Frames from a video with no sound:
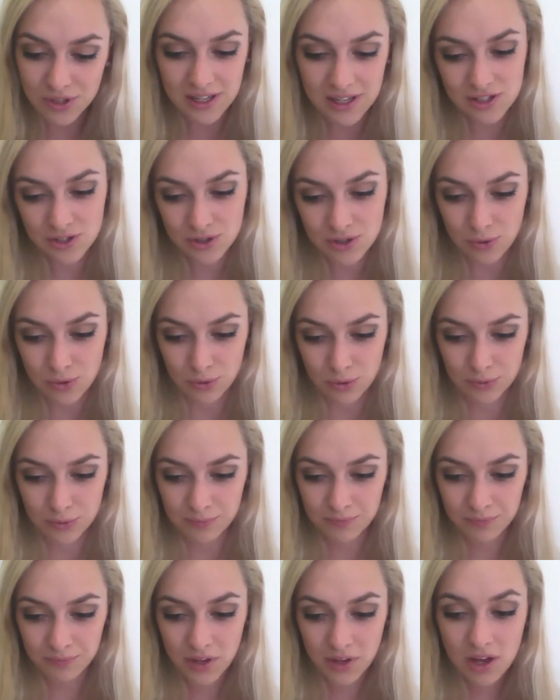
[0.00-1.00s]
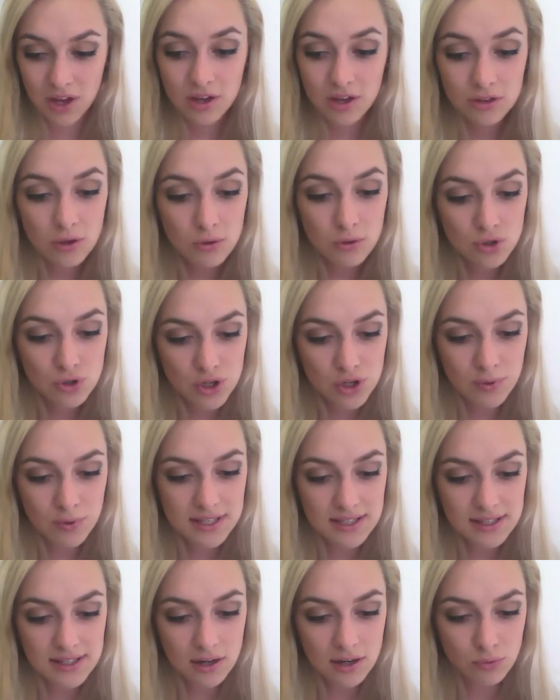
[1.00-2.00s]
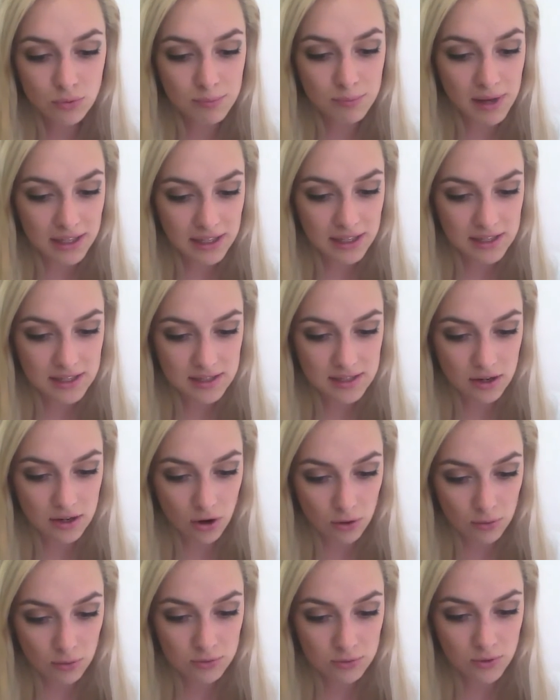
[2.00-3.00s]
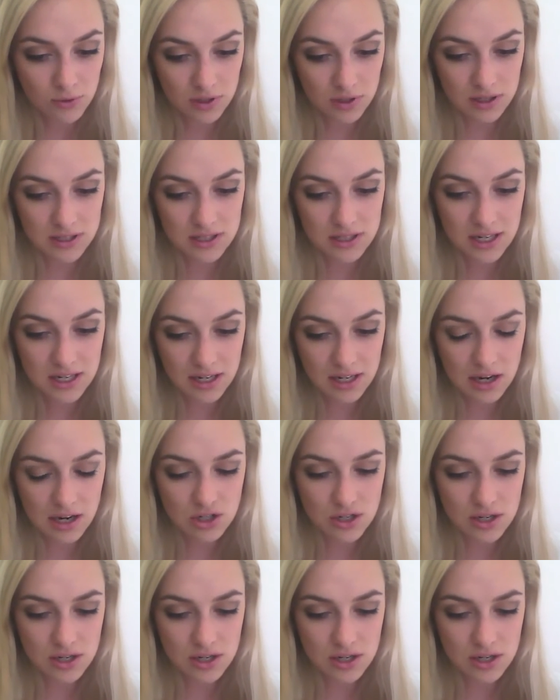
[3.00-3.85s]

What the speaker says: at school, though she was a little rebellious at home during her teenage